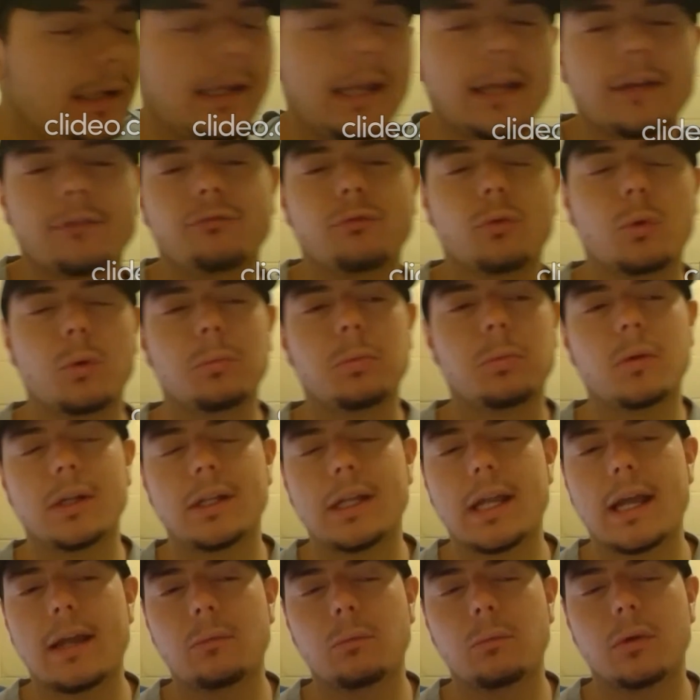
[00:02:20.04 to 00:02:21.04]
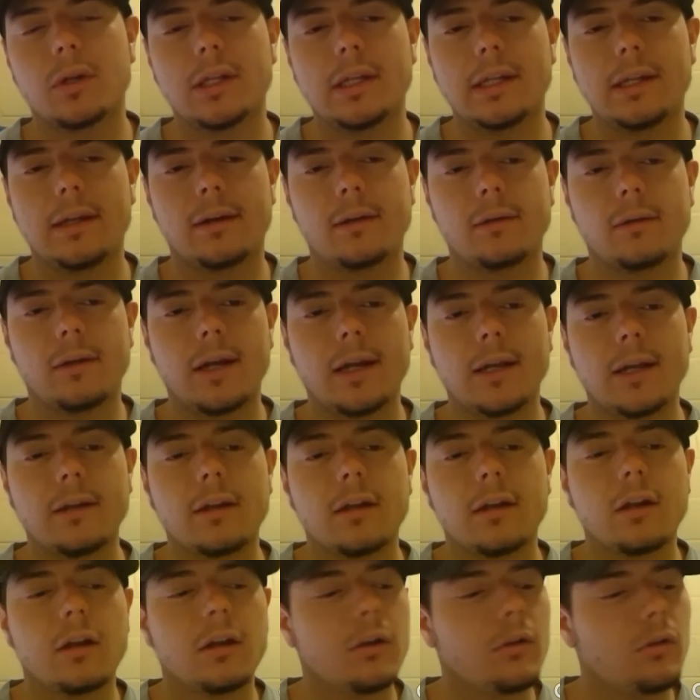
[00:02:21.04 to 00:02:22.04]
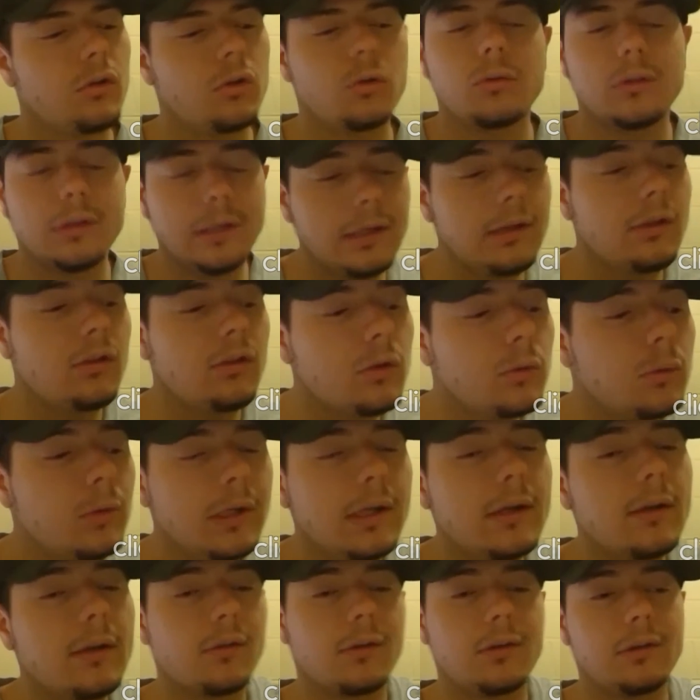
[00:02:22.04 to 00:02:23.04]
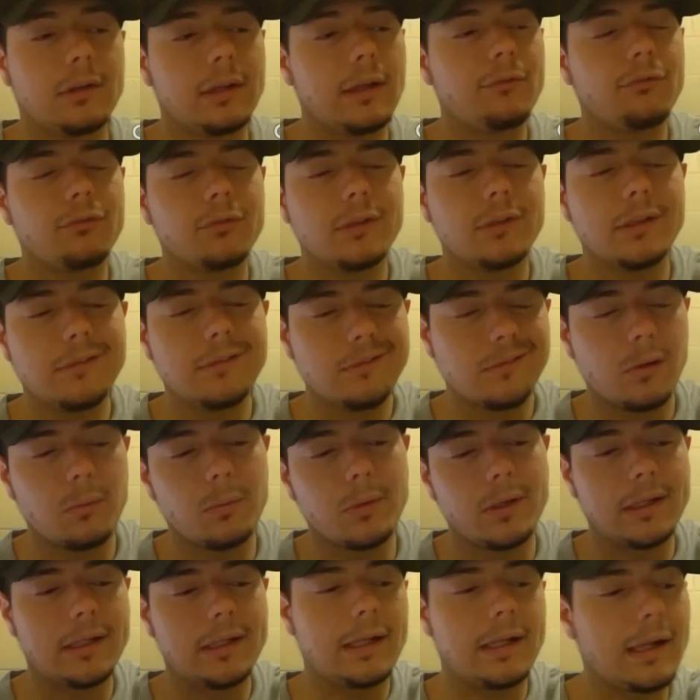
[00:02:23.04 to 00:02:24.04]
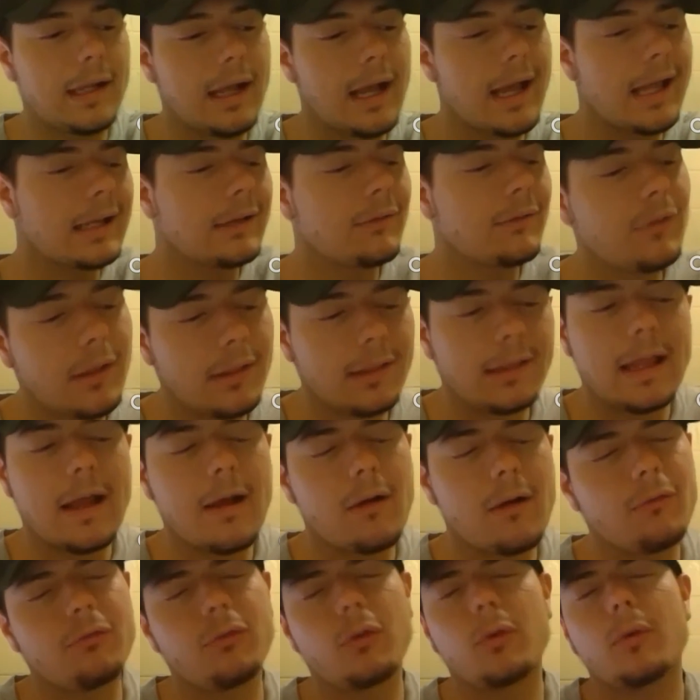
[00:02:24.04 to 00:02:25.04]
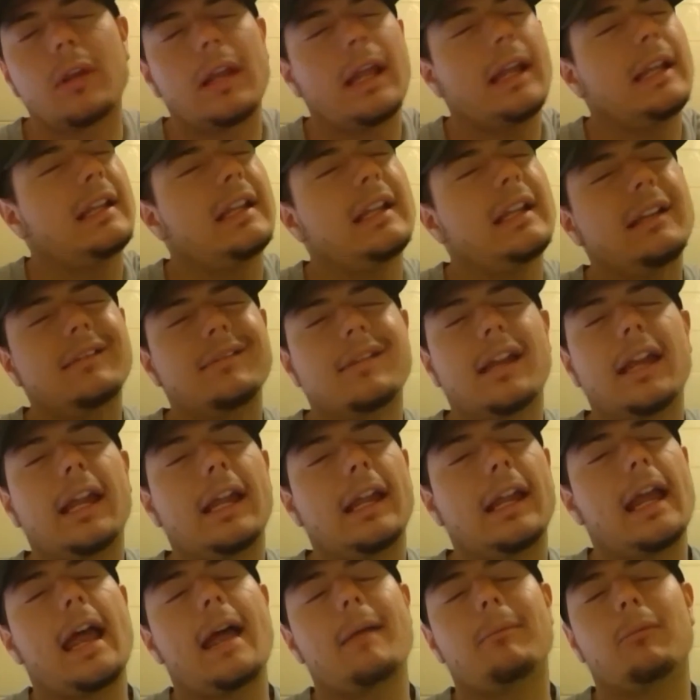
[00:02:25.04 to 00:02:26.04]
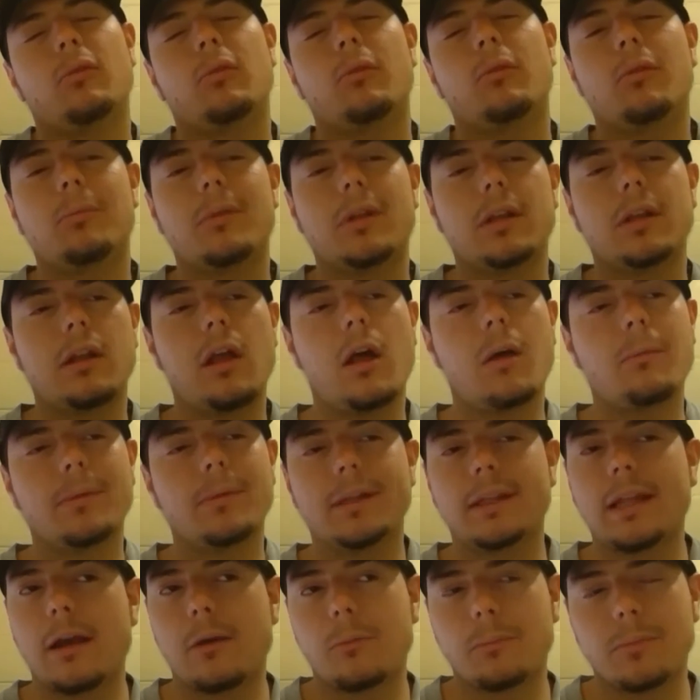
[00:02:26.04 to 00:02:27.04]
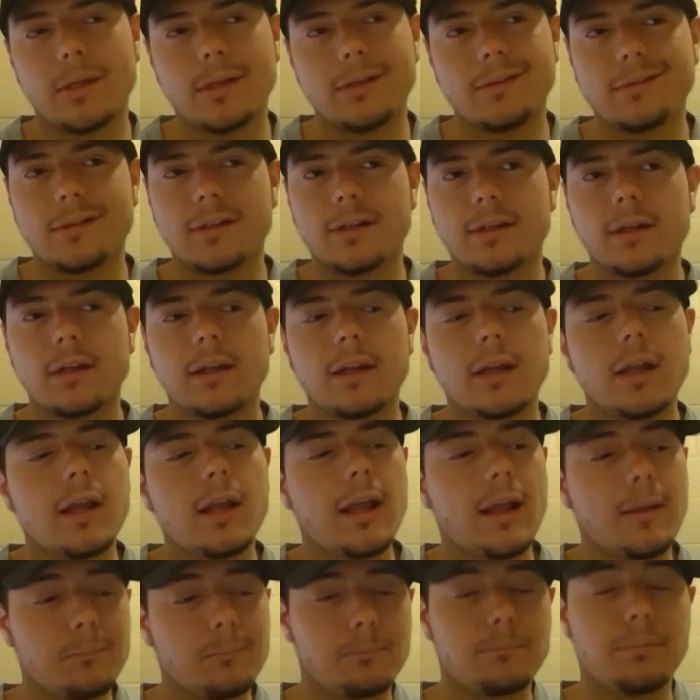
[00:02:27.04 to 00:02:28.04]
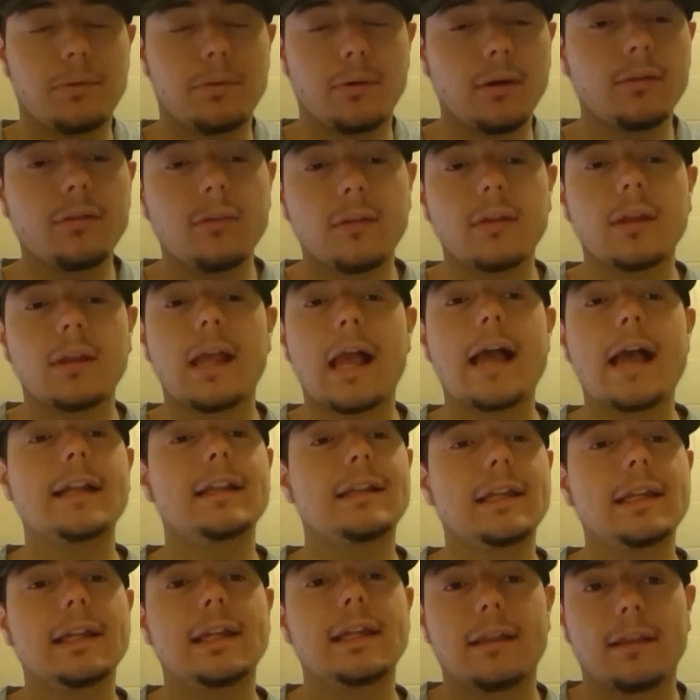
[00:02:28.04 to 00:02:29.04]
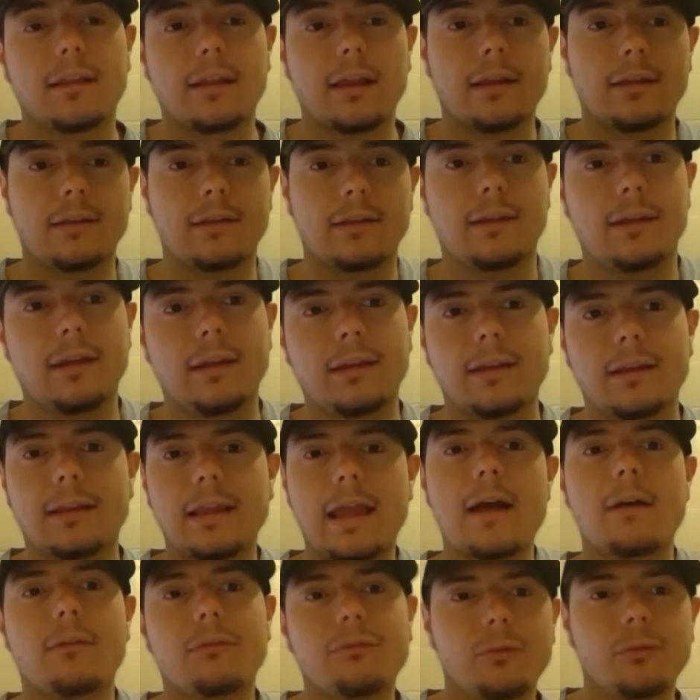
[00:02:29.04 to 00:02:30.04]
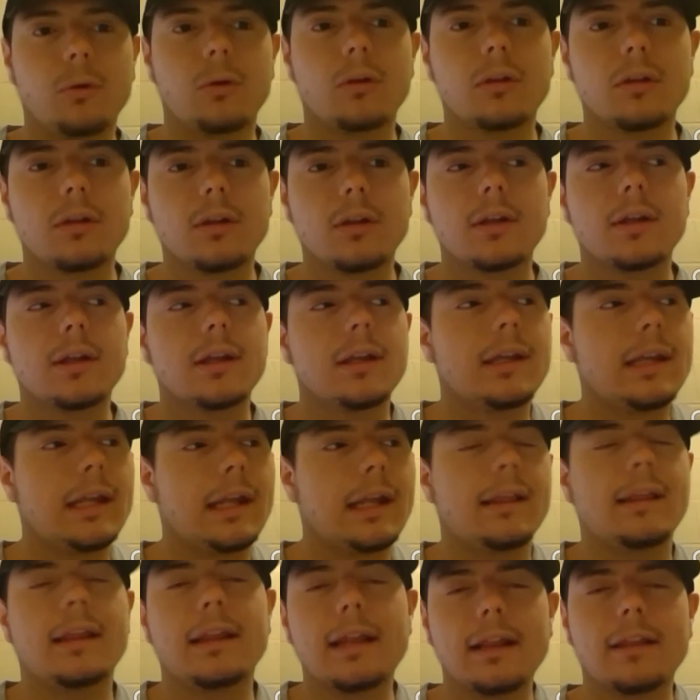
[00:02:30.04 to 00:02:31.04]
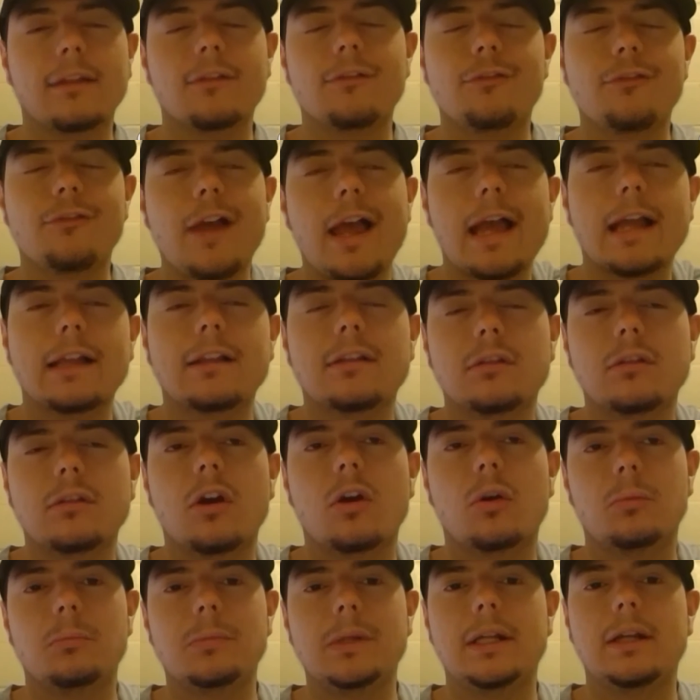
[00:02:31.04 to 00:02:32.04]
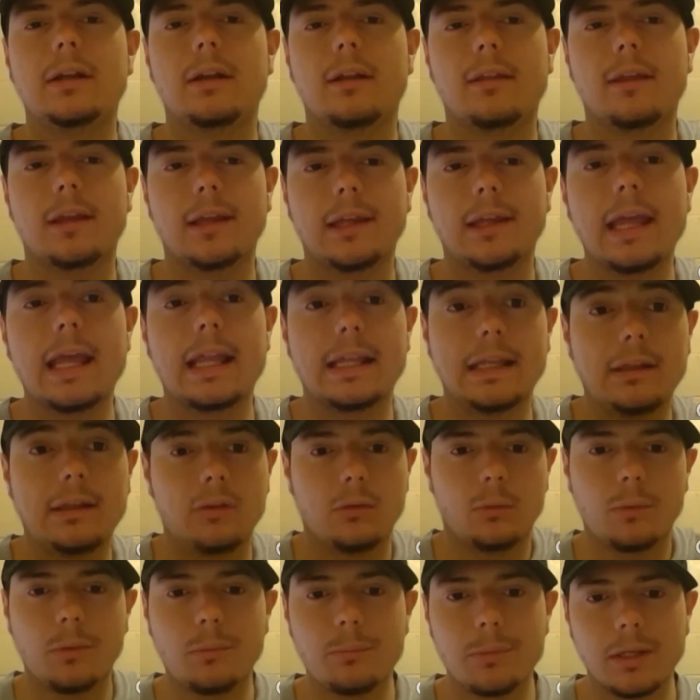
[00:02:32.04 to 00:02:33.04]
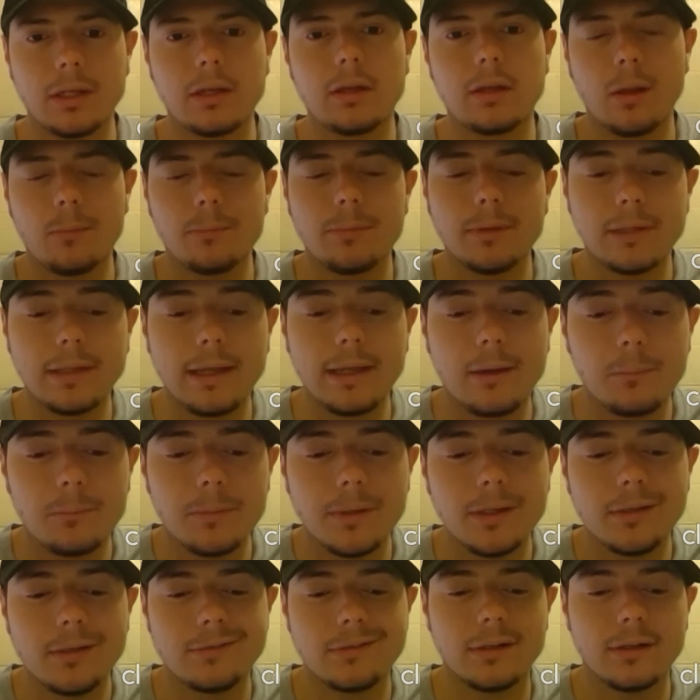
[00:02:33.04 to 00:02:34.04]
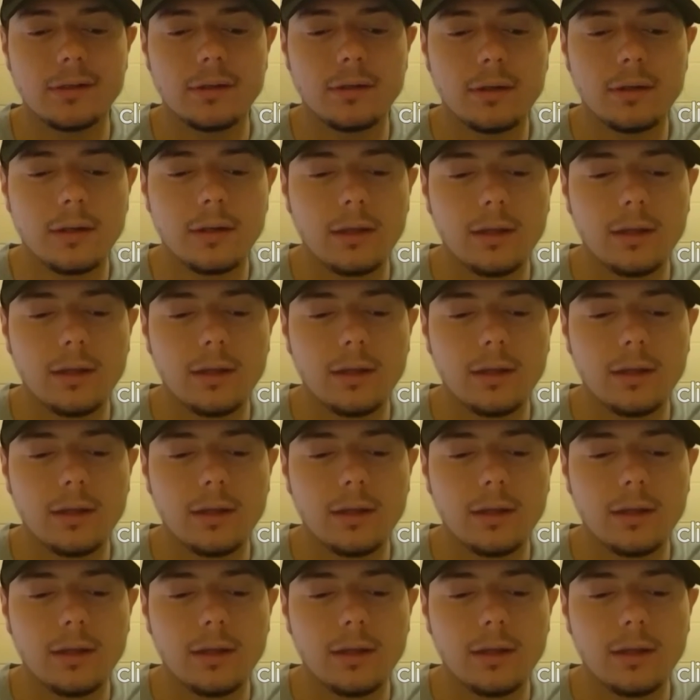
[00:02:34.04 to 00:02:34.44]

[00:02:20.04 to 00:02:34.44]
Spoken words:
and he had a 4.91 ERA. So these 2 years are definitely showing kind of his downfall. And I think J.A. Happ's always been an up-and-down pitcher. Personally, I think it's a downfall. Can I say that's a fact? No, because, again, he's always been an up-and-down pitcher.